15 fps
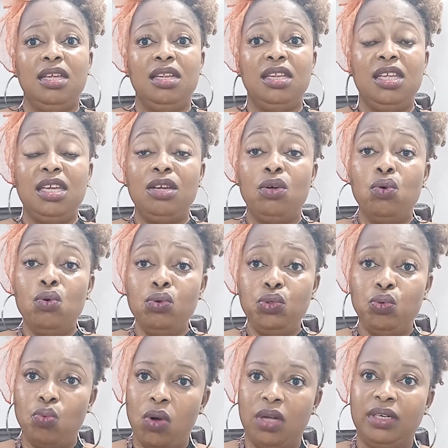the good
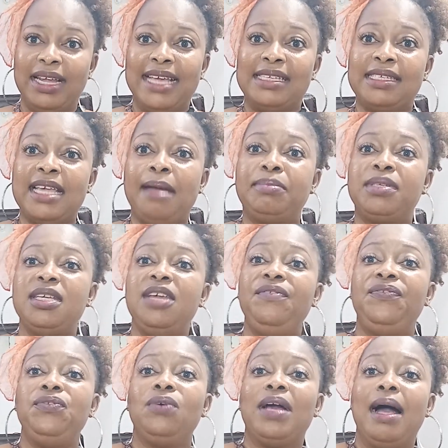one, except
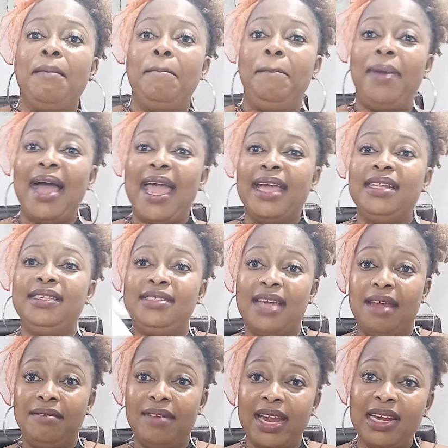if you can buy
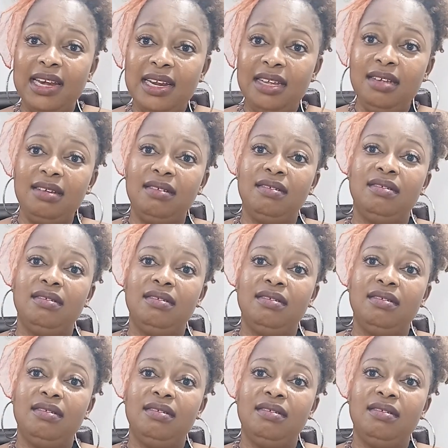directly